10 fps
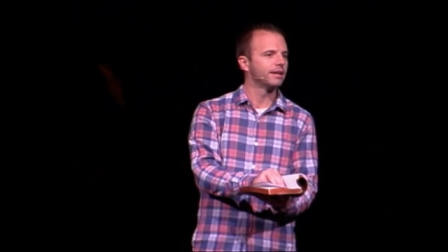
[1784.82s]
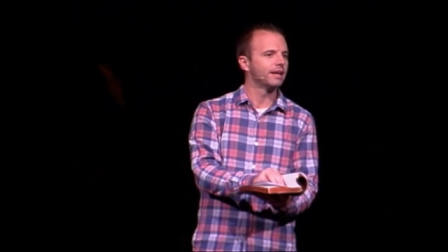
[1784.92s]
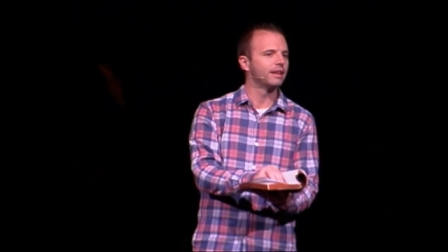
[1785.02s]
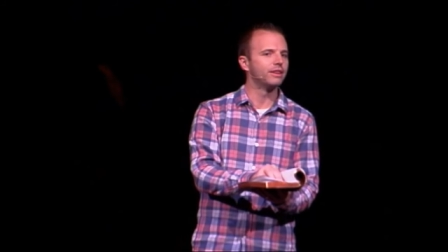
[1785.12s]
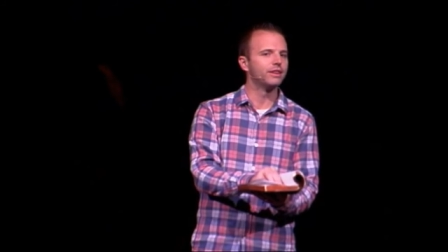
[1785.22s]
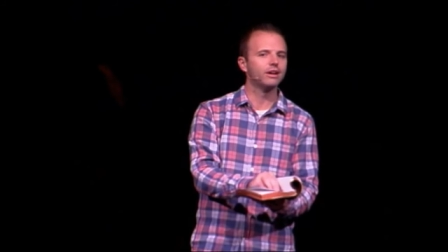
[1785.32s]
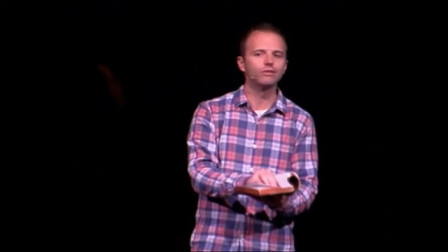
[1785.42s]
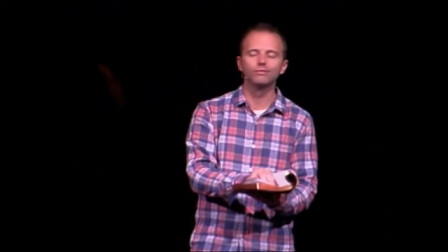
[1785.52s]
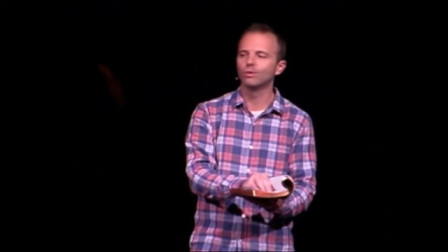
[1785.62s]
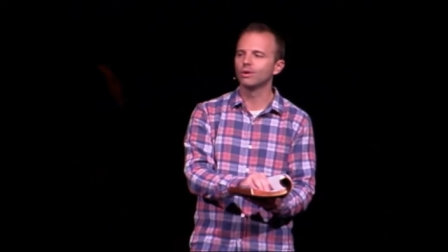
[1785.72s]
And
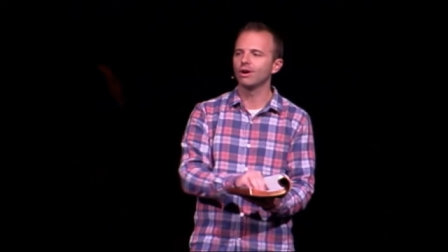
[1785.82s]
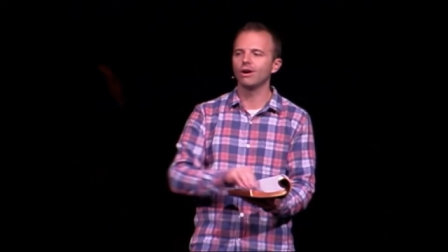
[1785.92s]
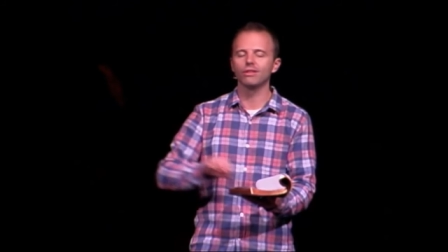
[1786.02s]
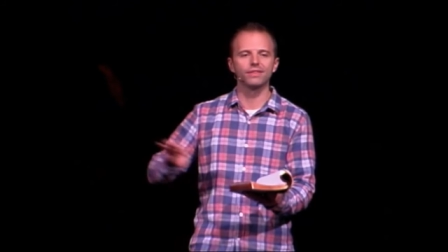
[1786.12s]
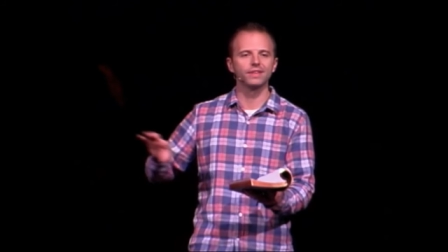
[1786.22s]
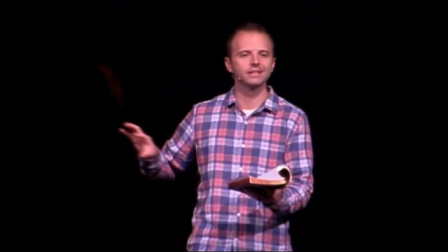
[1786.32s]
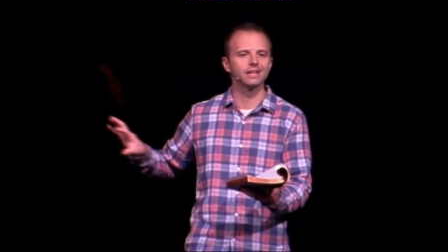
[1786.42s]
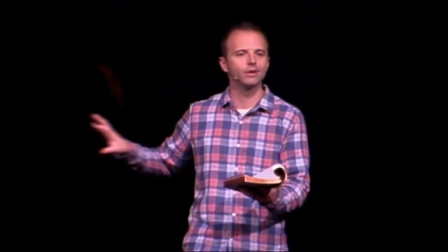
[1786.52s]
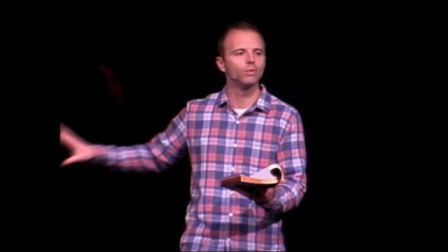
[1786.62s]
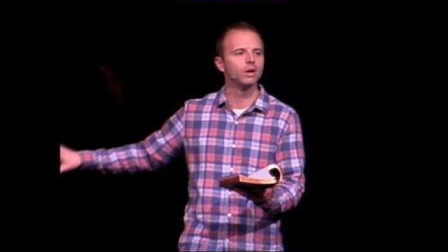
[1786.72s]
therefore, all the things
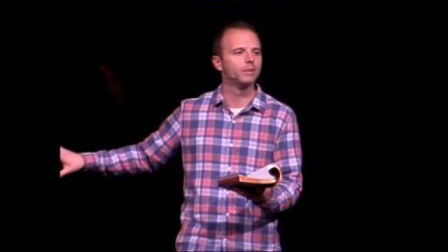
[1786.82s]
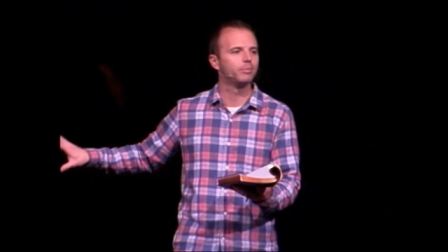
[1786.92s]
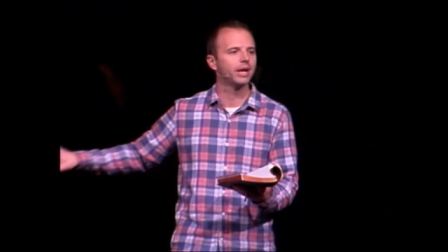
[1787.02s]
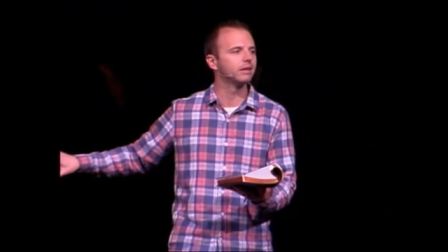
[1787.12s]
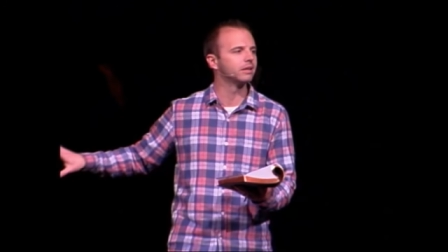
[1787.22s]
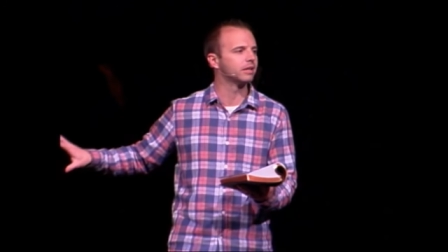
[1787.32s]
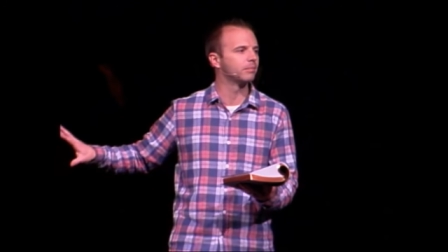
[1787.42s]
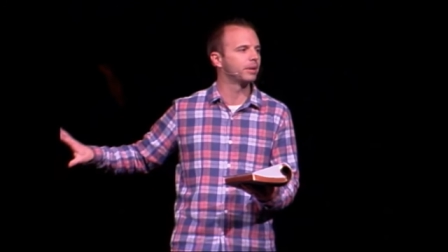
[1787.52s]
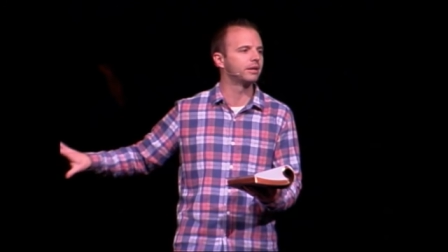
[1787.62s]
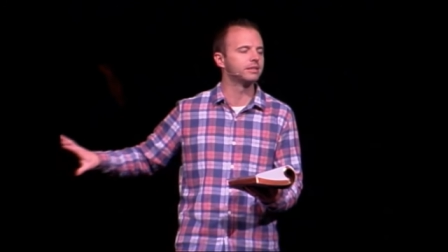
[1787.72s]
I want pale in
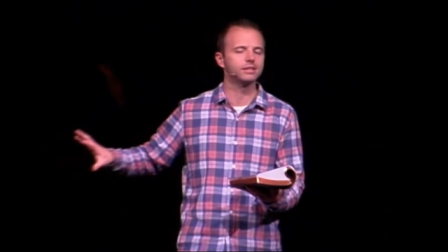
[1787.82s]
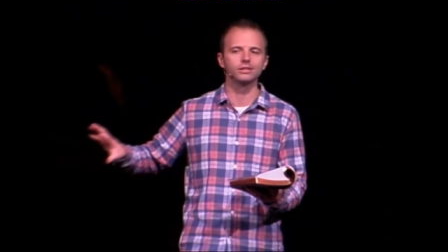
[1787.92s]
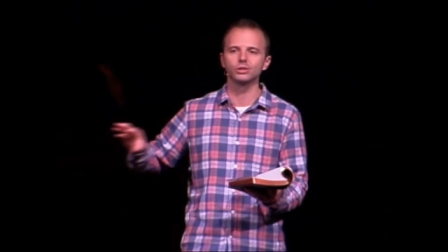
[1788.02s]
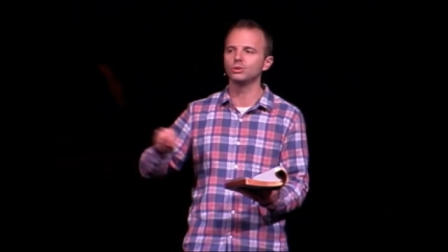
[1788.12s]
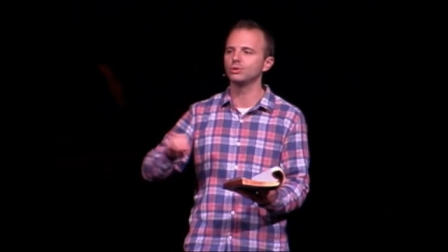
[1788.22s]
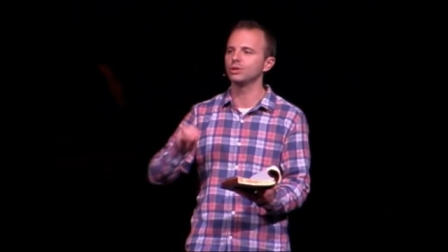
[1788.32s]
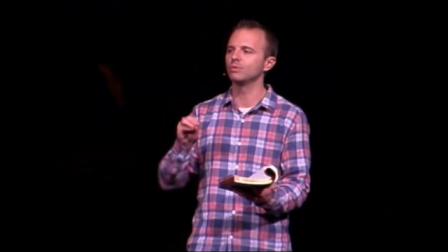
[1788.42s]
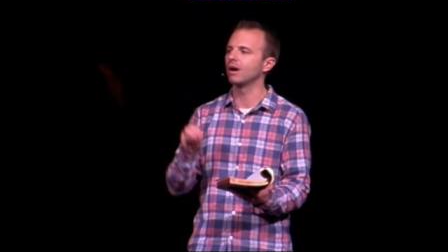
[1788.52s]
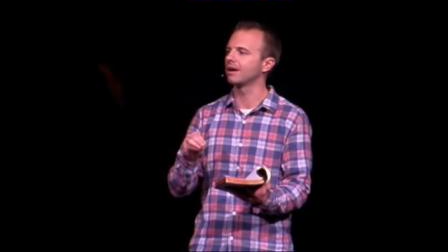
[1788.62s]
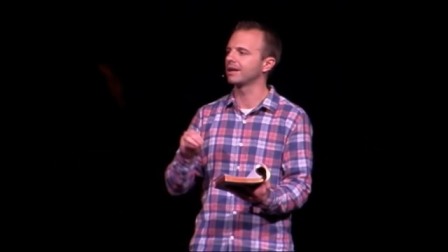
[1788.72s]
comparison to who
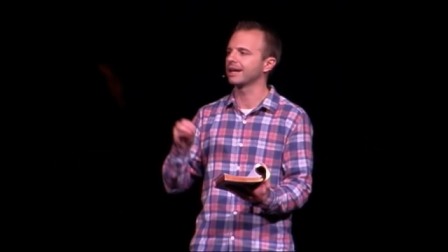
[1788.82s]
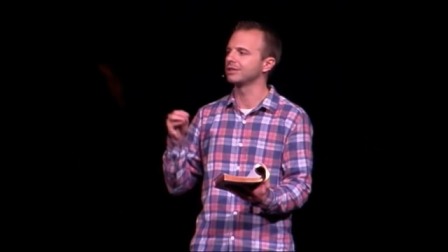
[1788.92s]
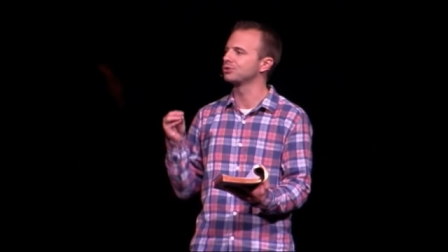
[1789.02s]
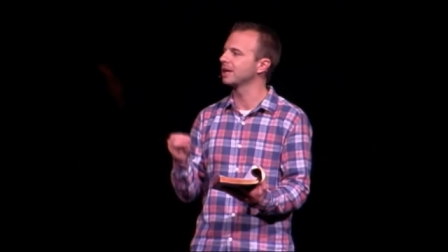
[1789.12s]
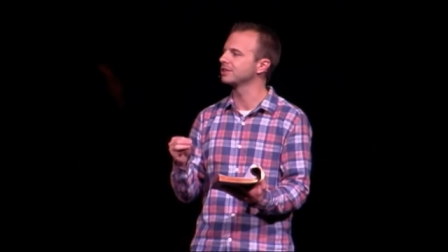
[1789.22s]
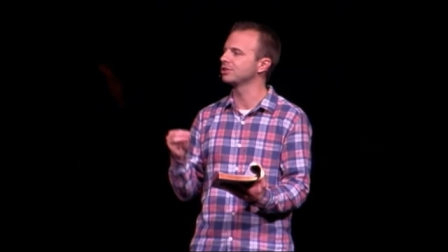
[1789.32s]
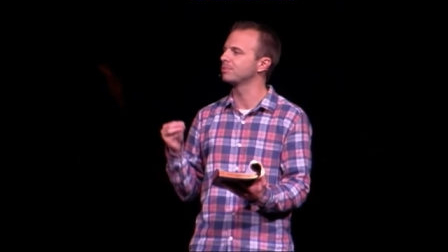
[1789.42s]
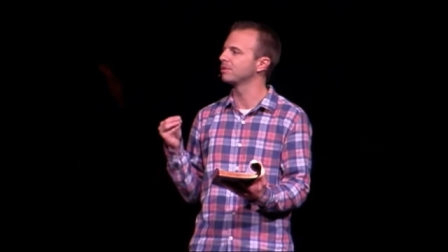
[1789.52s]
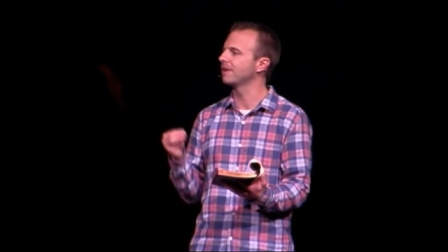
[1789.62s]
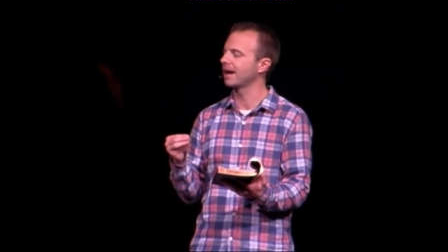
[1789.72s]
you are, and I can trust you to
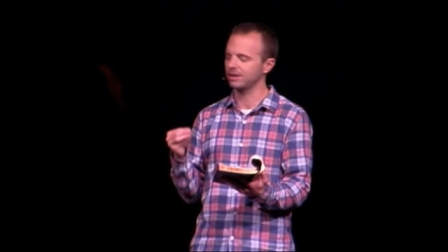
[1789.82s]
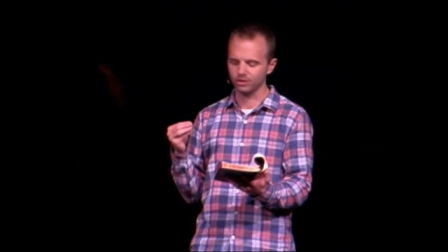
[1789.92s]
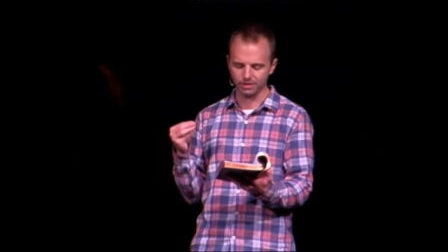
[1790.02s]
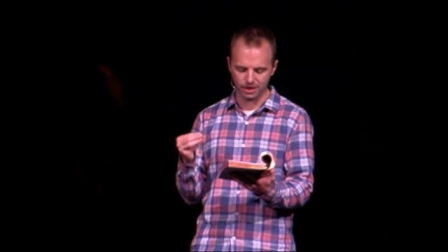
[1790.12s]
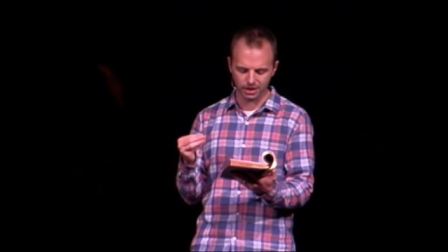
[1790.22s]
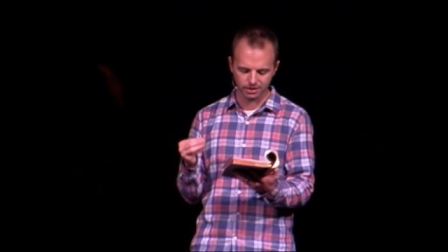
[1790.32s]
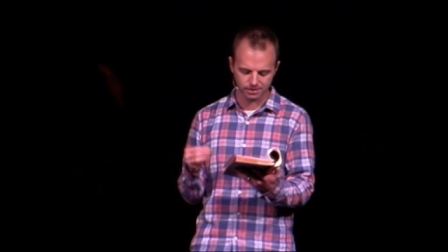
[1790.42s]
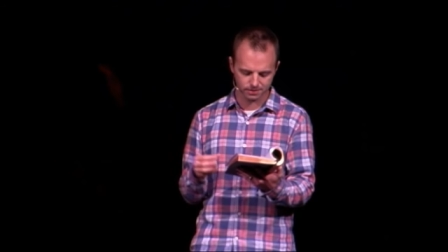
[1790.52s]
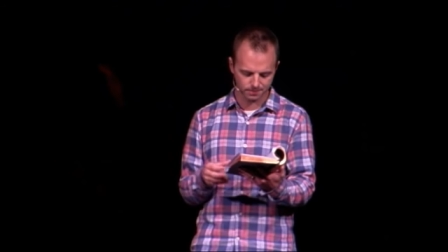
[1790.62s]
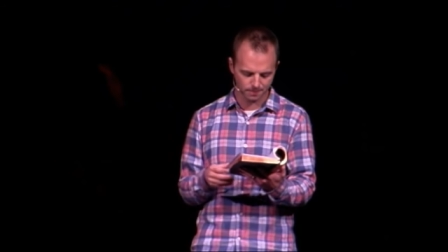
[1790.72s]
provide good
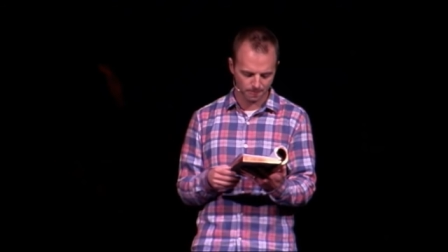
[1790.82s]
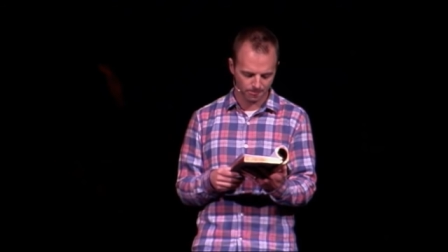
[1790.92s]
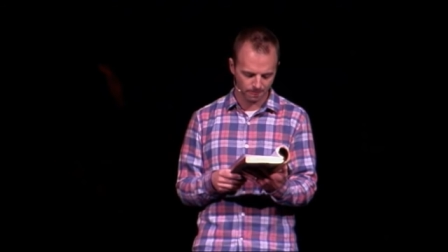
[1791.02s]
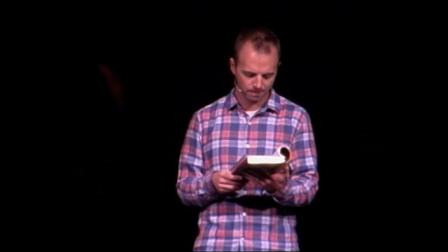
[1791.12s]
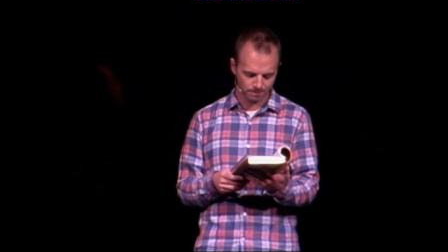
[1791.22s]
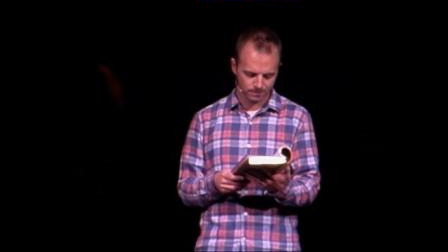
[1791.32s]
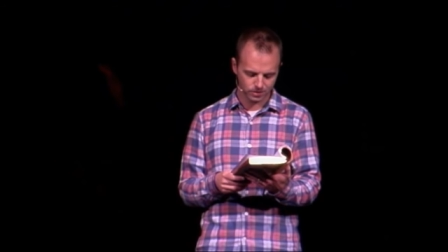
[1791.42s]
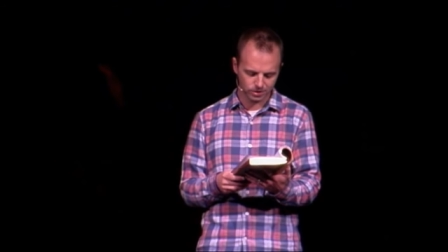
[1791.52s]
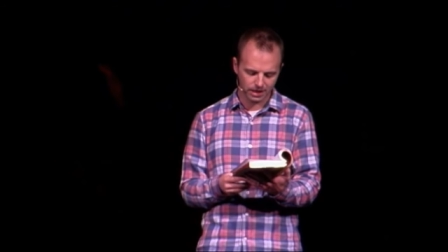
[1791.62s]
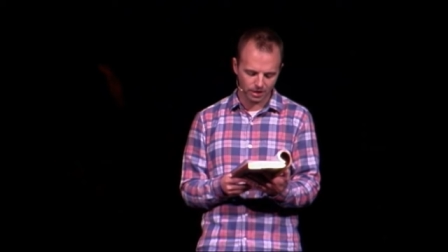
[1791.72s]
things.
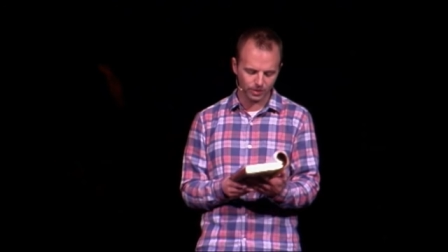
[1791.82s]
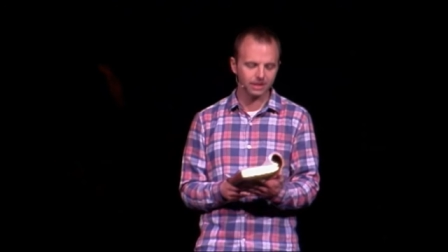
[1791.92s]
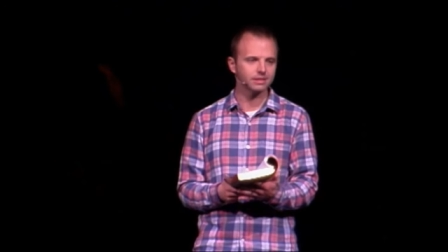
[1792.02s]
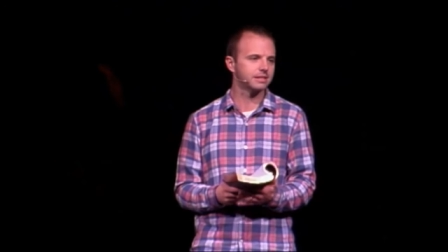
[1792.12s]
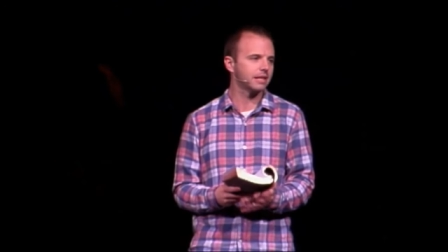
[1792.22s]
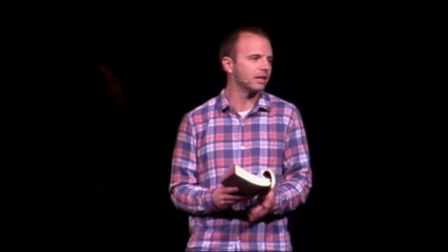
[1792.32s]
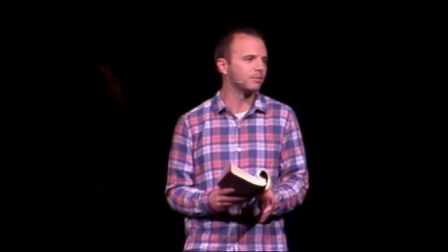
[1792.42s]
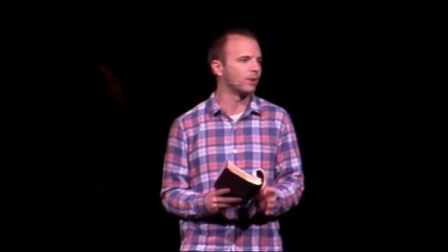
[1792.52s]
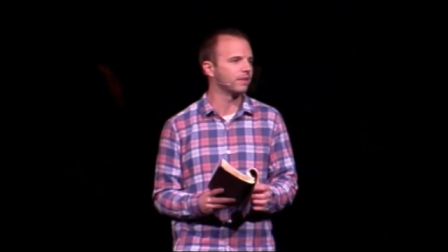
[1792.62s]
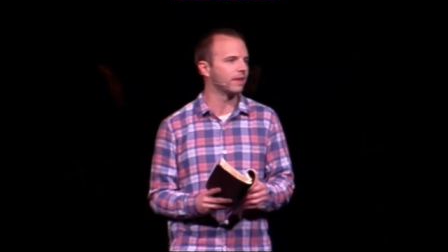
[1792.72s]
So today we get to
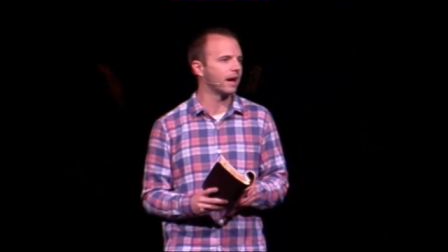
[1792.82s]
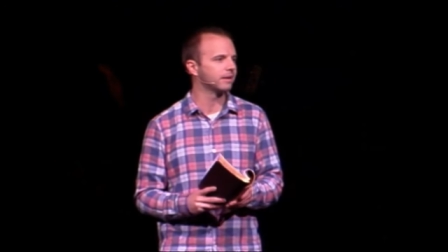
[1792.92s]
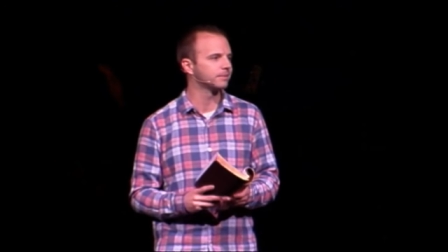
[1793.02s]
celebrate that.